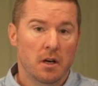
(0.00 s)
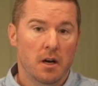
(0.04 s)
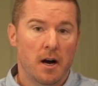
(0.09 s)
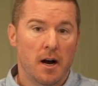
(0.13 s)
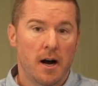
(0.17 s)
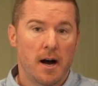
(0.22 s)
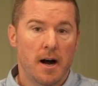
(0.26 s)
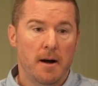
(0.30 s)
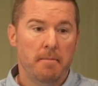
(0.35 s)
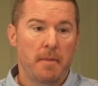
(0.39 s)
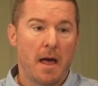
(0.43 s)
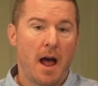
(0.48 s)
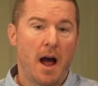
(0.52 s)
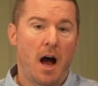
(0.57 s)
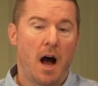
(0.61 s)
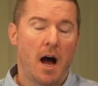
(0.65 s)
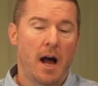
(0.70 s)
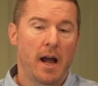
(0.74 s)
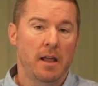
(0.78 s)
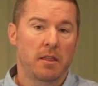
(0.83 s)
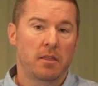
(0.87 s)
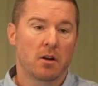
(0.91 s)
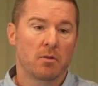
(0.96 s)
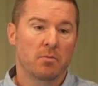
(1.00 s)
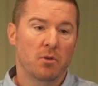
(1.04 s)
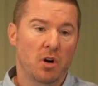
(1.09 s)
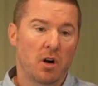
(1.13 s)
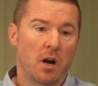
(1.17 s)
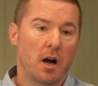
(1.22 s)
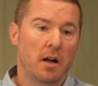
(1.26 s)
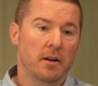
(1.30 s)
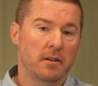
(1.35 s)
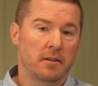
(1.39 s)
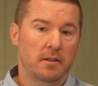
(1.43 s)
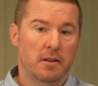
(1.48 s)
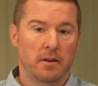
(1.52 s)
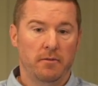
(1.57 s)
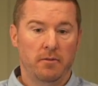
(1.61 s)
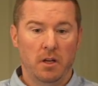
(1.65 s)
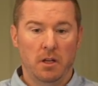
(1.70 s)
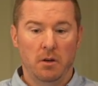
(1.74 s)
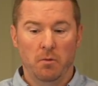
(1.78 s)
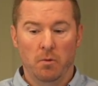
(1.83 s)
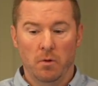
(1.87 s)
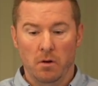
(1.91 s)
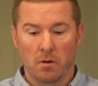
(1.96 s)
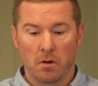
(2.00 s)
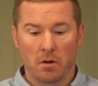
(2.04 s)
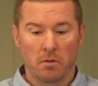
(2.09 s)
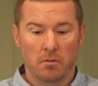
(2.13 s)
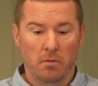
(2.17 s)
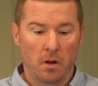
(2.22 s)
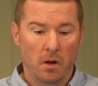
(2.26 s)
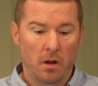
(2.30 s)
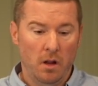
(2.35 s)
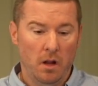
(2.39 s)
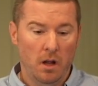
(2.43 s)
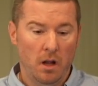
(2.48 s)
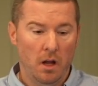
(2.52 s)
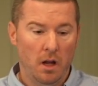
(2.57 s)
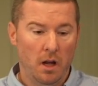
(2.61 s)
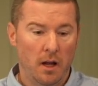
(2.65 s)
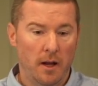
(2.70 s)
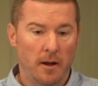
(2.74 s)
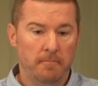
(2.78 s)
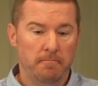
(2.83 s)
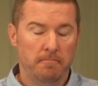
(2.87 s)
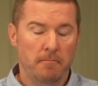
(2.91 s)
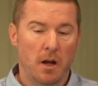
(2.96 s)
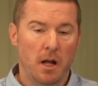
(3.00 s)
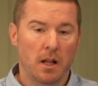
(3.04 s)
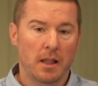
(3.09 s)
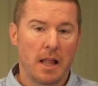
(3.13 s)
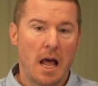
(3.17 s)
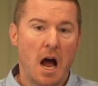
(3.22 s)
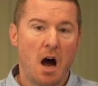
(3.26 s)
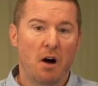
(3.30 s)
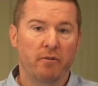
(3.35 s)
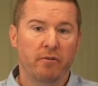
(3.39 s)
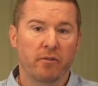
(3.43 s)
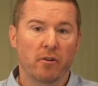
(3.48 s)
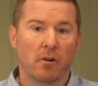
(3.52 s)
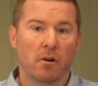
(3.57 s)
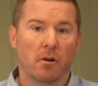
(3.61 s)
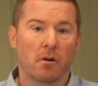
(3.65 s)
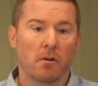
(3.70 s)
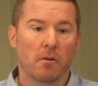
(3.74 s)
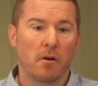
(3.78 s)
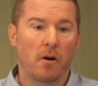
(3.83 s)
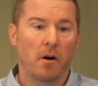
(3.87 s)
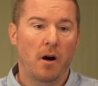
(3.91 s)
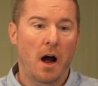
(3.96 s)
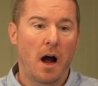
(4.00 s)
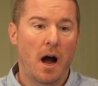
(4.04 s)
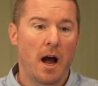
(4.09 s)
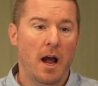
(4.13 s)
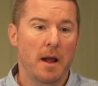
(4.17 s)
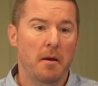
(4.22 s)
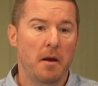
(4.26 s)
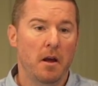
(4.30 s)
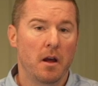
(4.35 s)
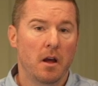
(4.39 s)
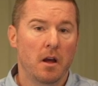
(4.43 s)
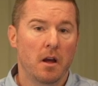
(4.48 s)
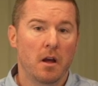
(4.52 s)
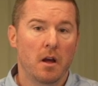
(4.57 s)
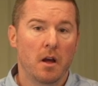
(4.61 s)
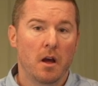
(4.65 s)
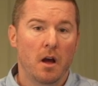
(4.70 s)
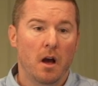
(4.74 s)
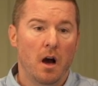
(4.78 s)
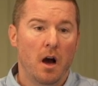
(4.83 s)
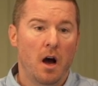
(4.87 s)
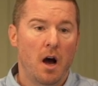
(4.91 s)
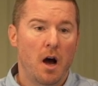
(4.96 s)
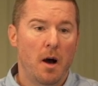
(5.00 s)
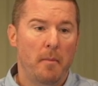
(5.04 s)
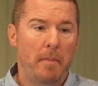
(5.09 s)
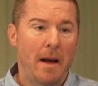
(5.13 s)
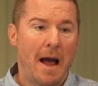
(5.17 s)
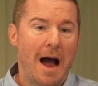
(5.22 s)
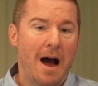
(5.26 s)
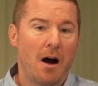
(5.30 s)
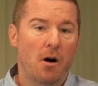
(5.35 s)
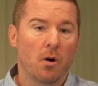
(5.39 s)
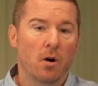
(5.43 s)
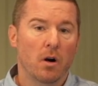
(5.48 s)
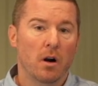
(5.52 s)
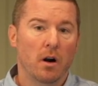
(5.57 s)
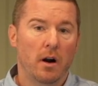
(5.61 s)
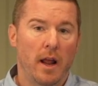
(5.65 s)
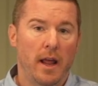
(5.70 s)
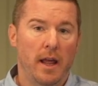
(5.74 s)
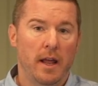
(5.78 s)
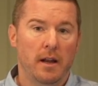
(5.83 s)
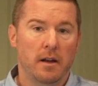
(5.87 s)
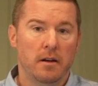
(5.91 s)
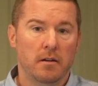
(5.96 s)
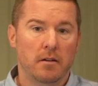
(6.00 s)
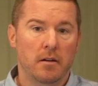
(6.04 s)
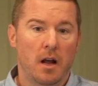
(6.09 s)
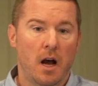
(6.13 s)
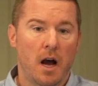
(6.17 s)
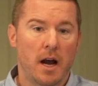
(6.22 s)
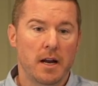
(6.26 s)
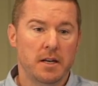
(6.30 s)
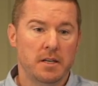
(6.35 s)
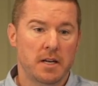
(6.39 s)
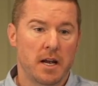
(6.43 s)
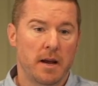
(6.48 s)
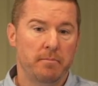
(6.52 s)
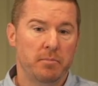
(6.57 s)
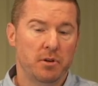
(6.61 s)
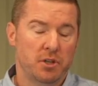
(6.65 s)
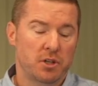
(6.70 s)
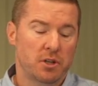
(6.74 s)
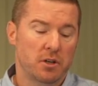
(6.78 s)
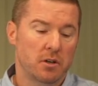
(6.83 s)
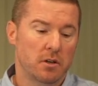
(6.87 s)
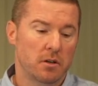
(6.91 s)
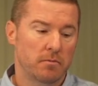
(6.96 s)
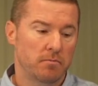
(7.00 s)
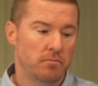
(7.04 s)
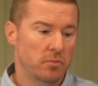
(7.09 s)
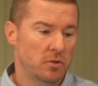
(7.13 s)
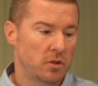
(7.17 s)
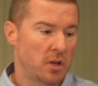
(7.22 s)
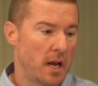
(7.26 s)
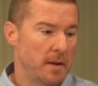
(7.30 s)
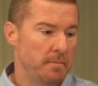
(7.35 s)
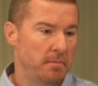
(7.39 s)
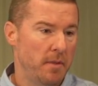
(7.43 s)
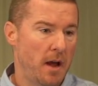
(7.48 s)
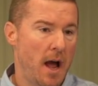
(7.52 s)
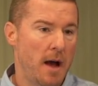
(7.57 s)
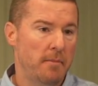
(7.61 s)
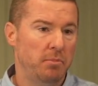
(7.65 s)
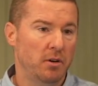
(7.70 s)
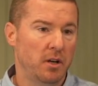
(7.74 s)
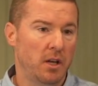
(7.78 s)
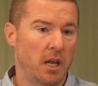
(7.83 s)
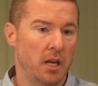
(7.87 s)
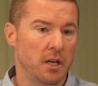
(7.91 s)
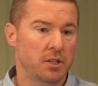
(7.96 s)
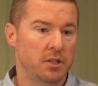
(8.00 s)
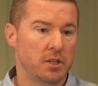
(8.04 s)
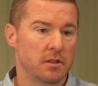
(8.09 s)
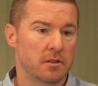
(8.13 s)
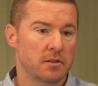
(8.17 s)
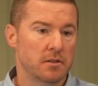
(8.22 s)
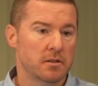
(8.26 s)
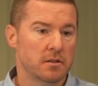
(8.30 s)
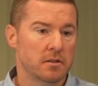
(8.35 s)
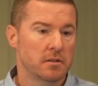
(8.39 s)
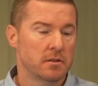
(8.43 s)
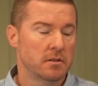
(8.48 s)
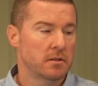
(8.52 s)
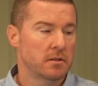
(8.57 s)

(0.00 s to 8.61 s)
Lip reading: that high thermal conductivity will allow for high power and high temperature type applications.